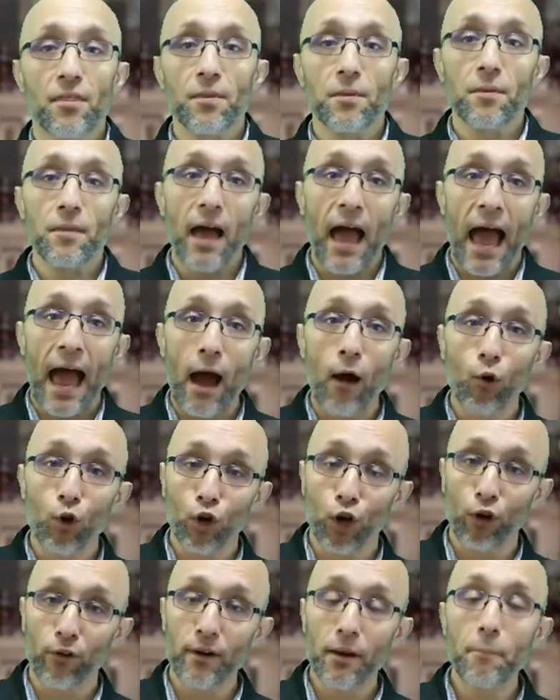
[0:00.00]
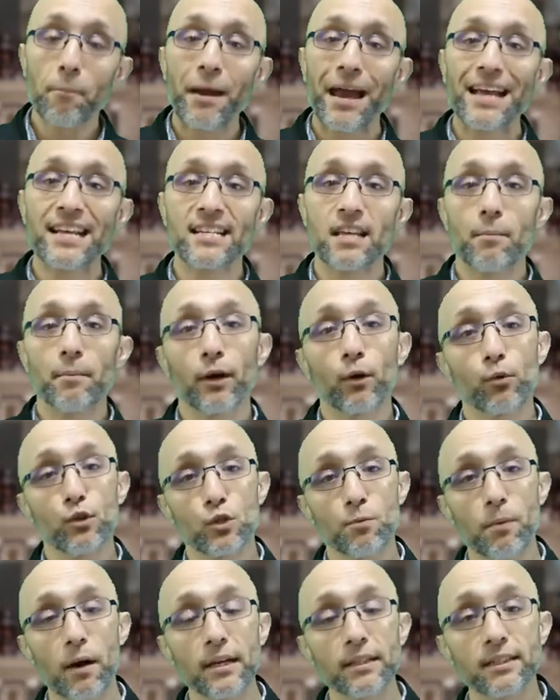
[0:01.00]
how current pandemic
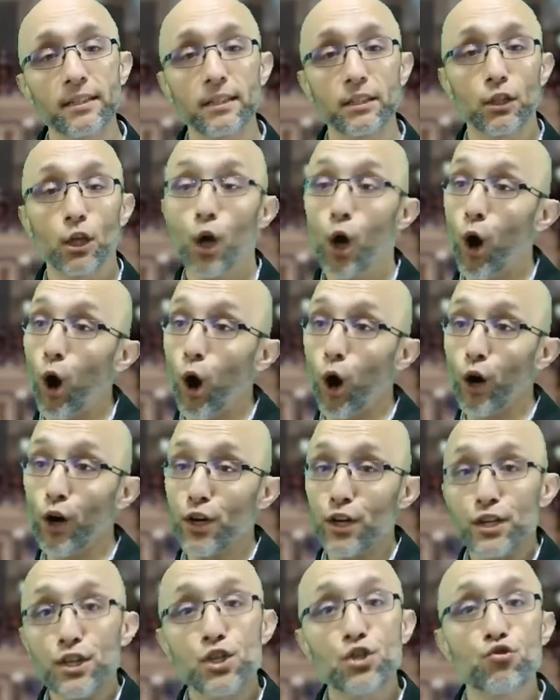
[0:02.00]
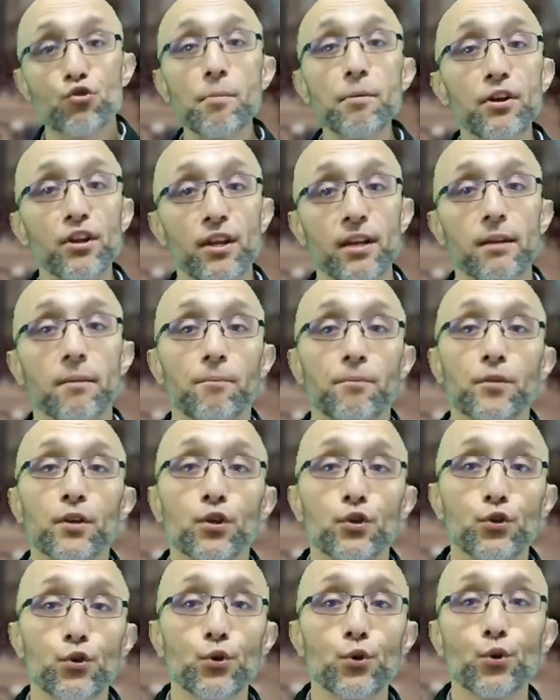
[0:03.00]
responses are distributed
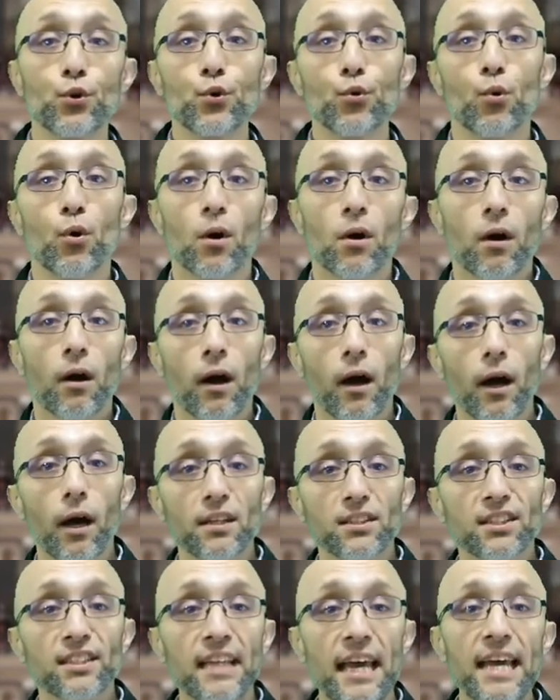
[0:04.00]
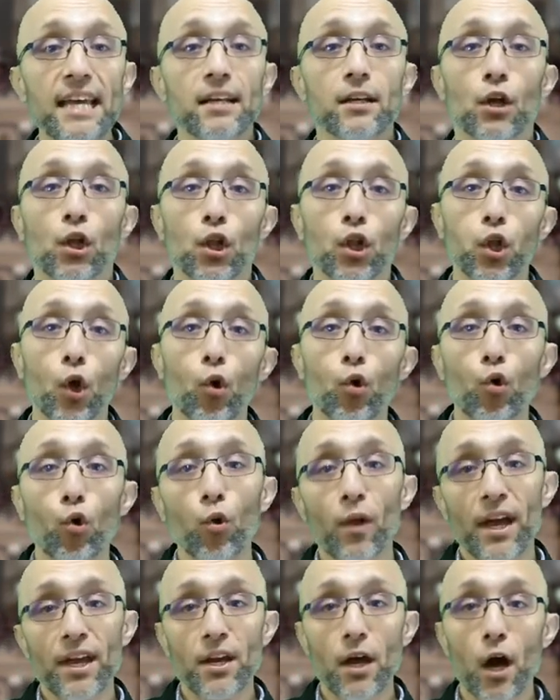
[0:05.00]
to state, local,
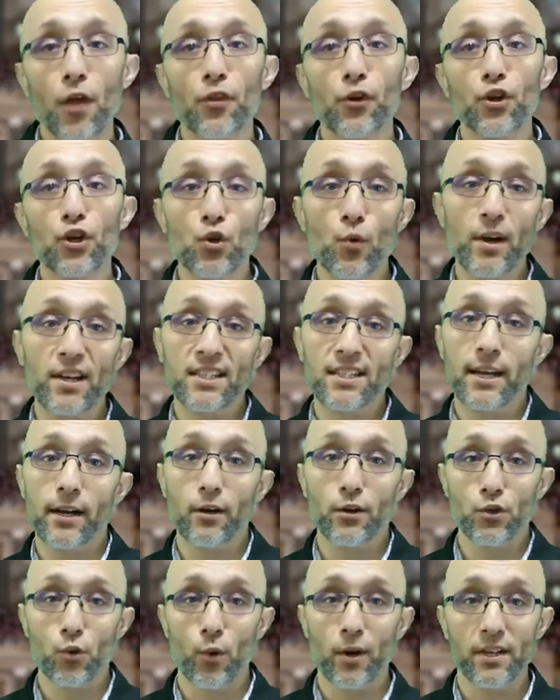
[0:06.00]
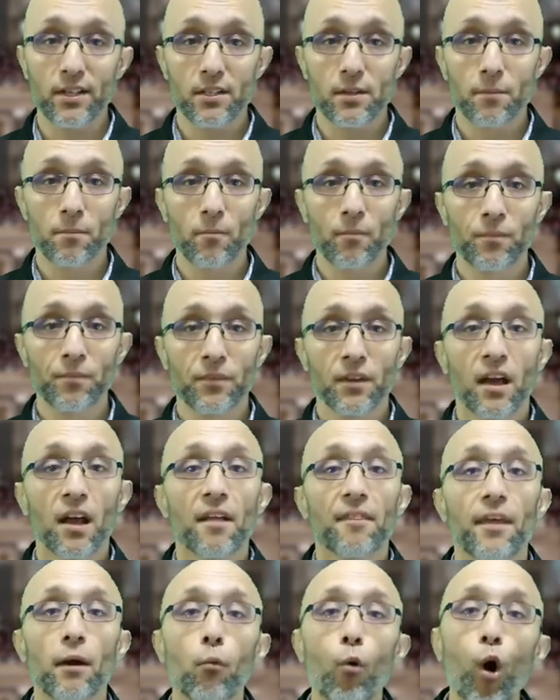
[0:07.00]
and other U.S. territories.
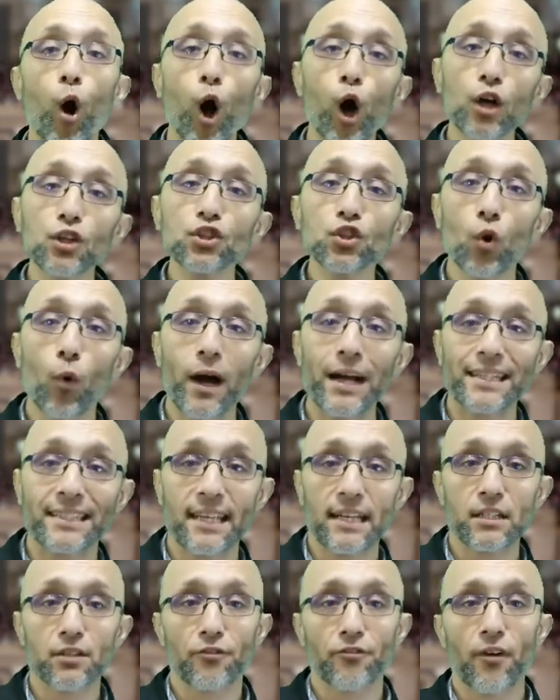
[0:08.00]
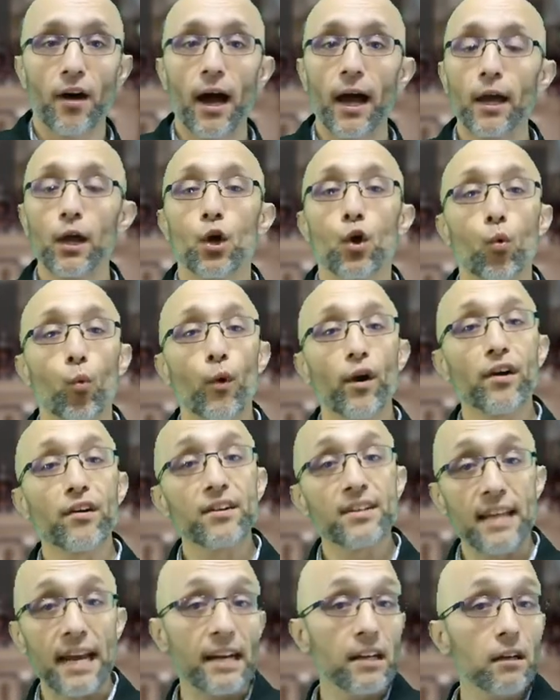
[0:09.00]
They will also identify where
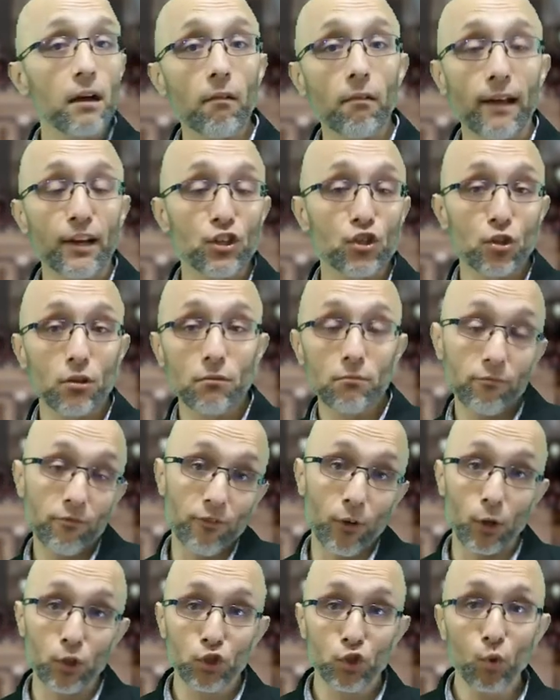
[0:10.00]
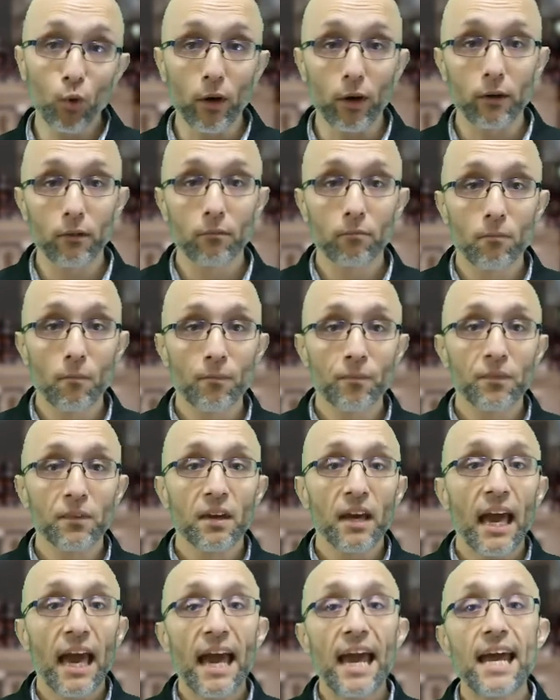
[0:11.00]
data collection falls short
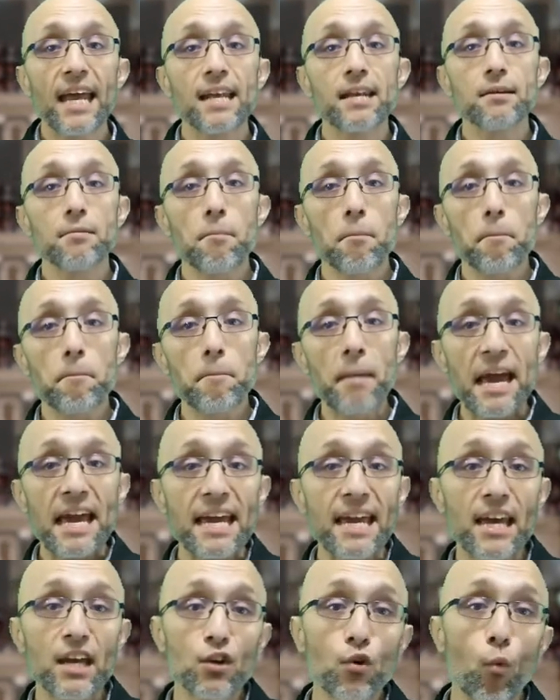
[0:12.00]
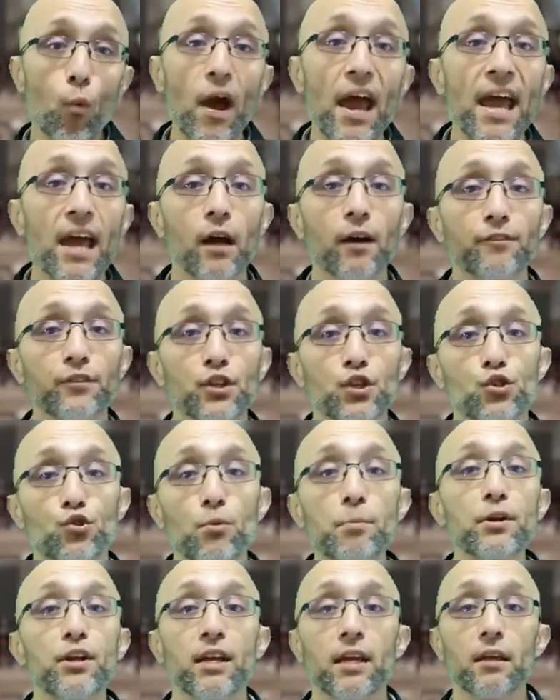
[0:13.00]
and may get in the way of
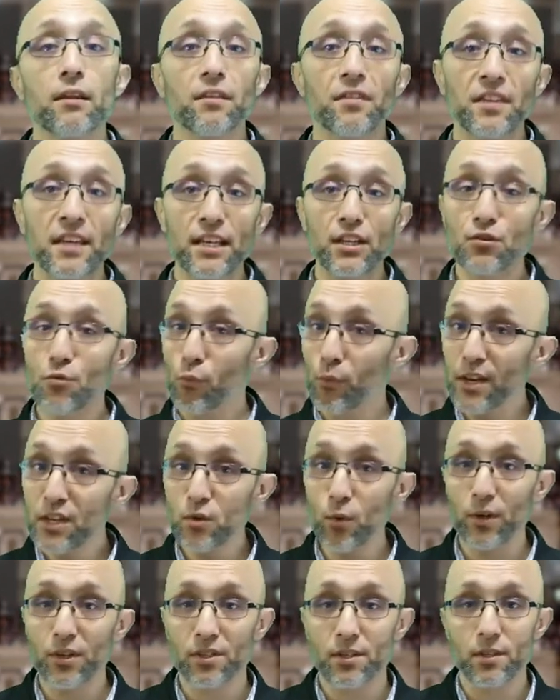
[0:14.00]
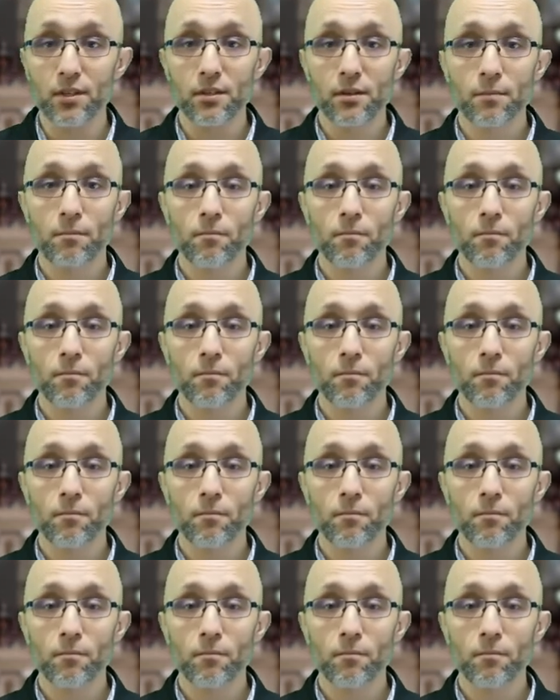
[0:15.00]
distributing these resources.